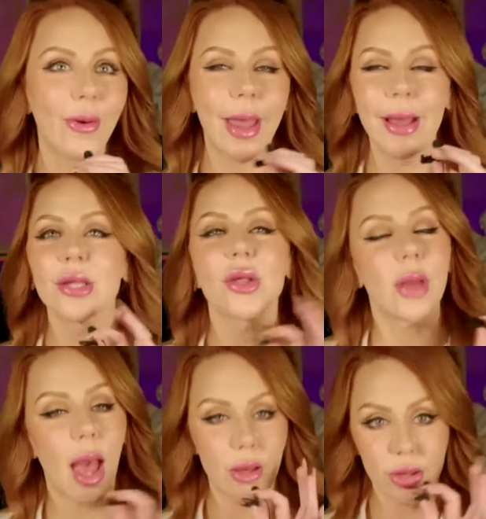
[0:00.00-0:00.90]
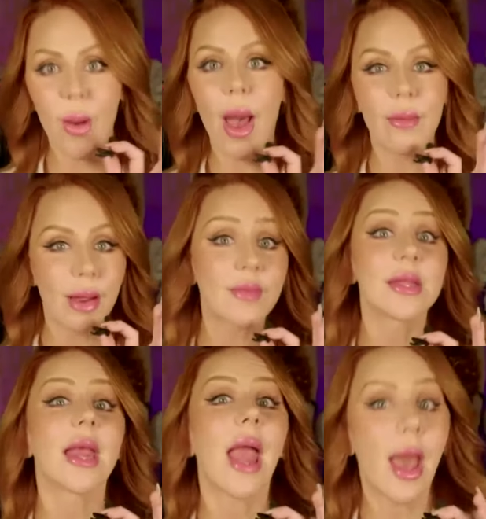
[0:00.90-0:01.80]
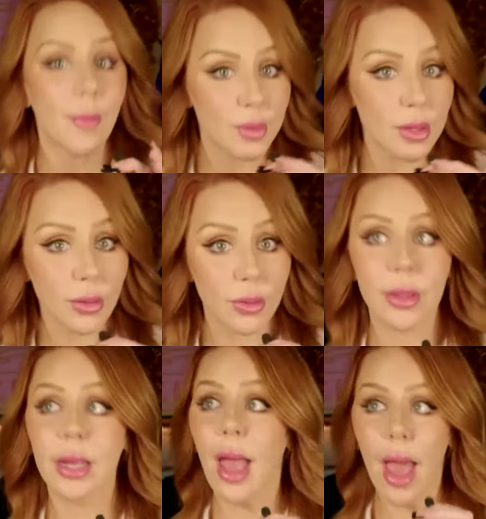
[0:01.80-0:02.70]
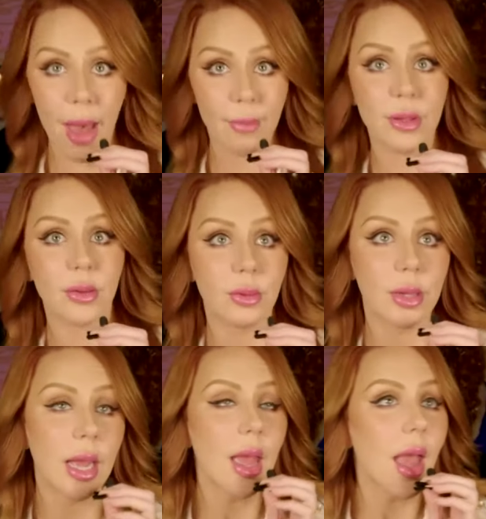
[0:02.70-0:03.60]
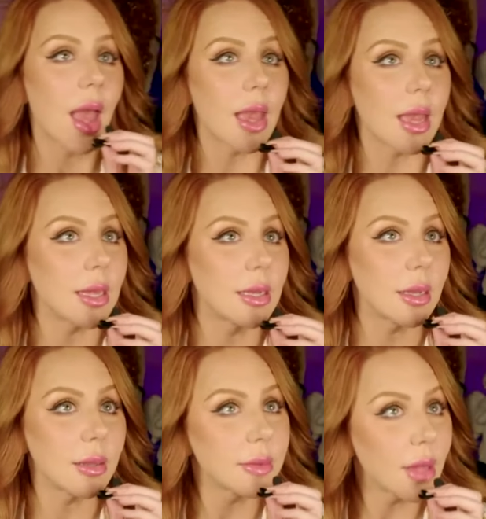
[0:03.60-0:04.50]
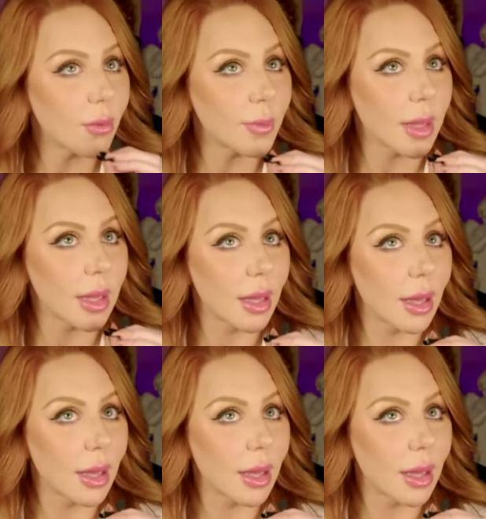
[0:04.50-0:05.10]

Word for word: okay. So, yeah. So I would have to say, absolutely. Absolutely. And tell me,